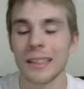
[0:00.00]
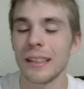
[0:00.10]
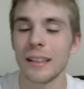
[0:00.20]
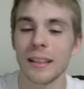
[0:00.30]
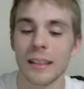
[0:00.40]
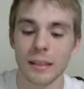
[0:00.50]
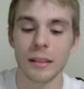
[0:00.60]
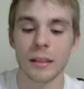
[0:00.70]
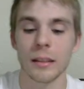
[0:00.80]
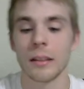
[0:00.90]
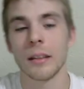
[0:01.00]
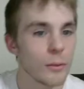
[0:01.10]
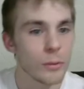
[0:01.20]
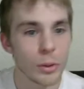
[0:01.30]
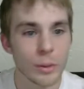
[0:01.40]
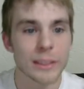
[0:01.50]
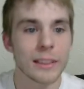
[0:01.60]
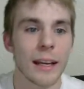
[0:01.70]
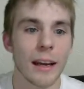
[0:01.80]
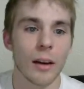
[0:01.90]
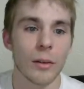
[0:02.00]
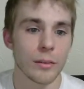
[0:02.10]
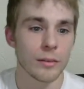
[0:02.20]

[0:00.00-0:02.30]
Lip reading: and VU is down